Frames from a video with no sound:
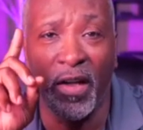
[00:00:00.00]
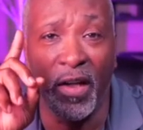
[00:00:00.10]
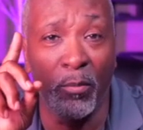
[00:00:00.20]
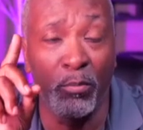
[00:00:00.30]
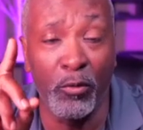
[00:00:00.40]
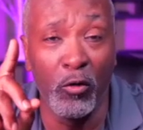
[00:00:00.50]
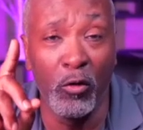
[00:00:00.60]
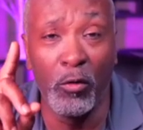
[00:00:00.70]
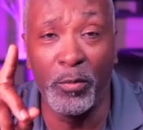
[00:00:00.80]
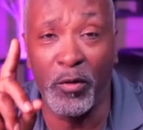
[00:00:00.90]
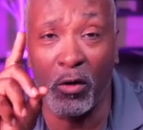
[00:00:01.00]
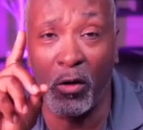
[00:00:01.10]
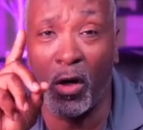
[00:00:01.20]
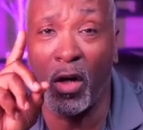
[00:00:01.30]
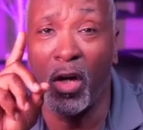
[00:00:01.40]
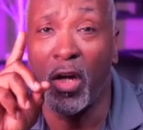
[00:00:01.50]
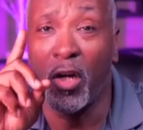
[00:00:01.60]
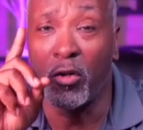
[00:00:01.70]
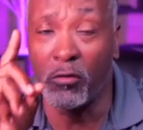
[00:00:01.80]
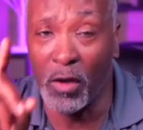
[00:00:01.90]
improve your
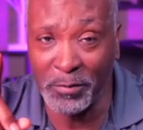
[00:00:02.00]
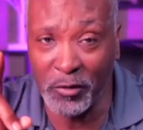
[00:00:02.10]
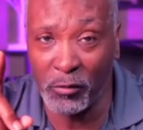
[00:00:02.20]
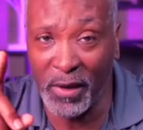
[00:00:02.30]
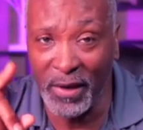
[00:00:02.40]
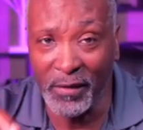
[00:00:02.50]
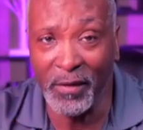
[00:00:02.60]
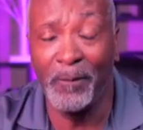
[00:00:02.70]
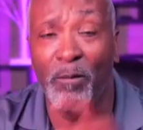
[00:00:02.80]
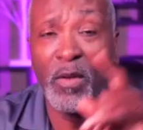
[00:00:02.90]
grip strength,